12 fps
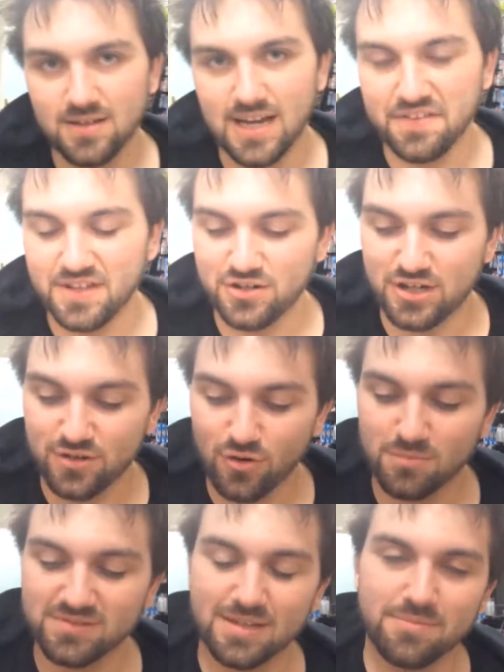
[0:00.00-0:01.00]
And then you can
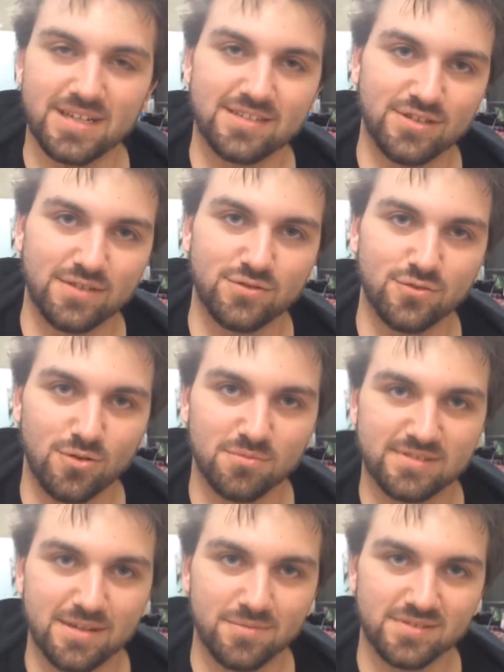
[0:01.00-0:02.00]
normal summon it because you have 2
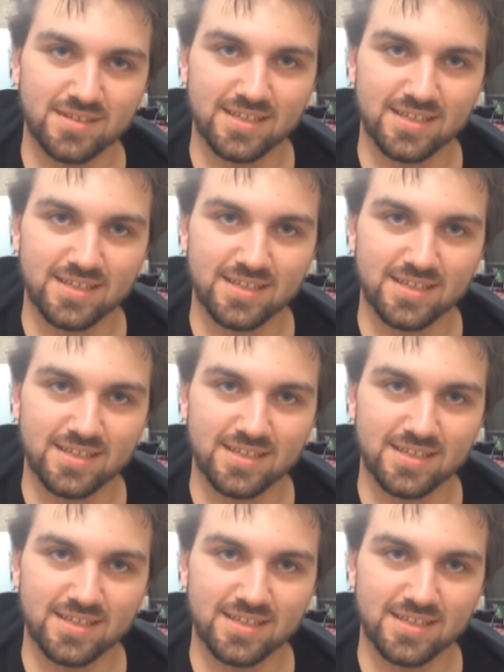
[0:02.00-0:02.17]
normal summons.